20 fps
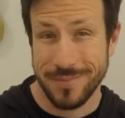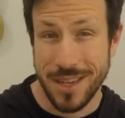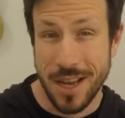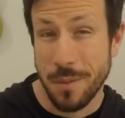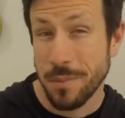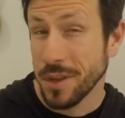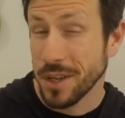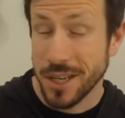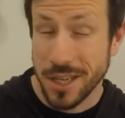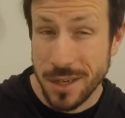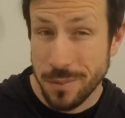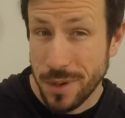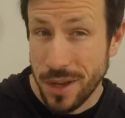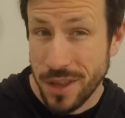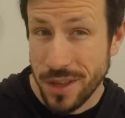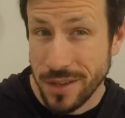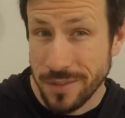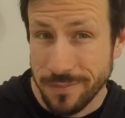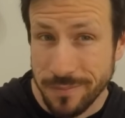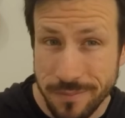I'm not going to
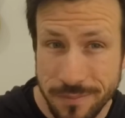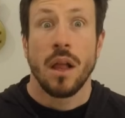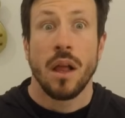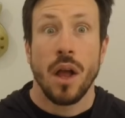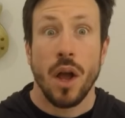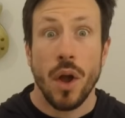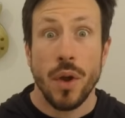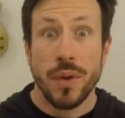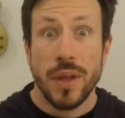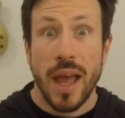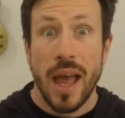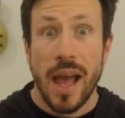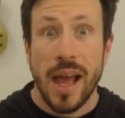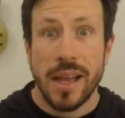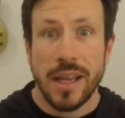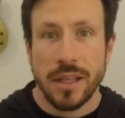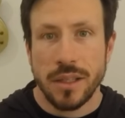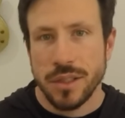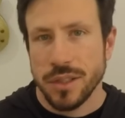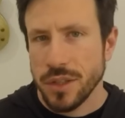bother.
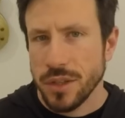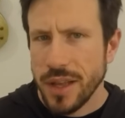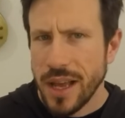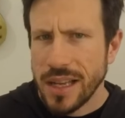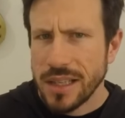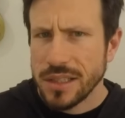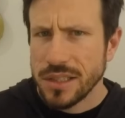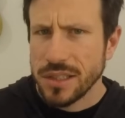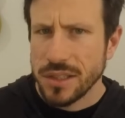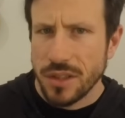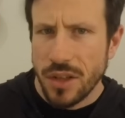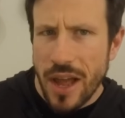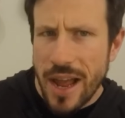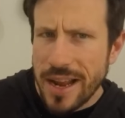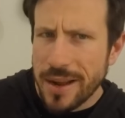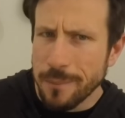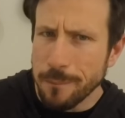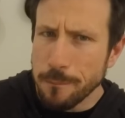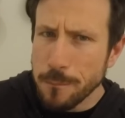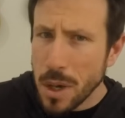Okay, so that's
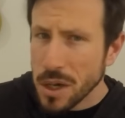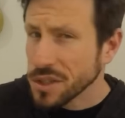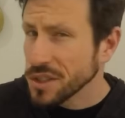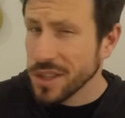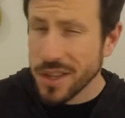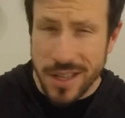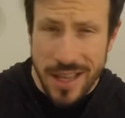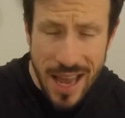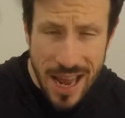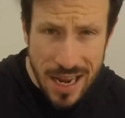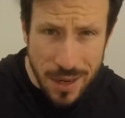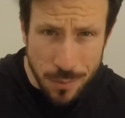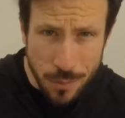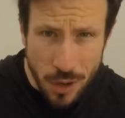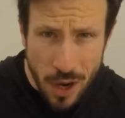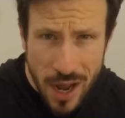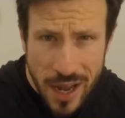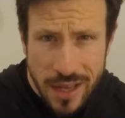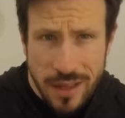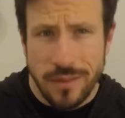like most of the game,
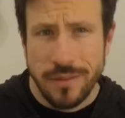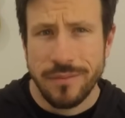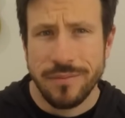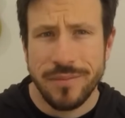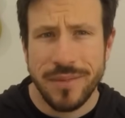right?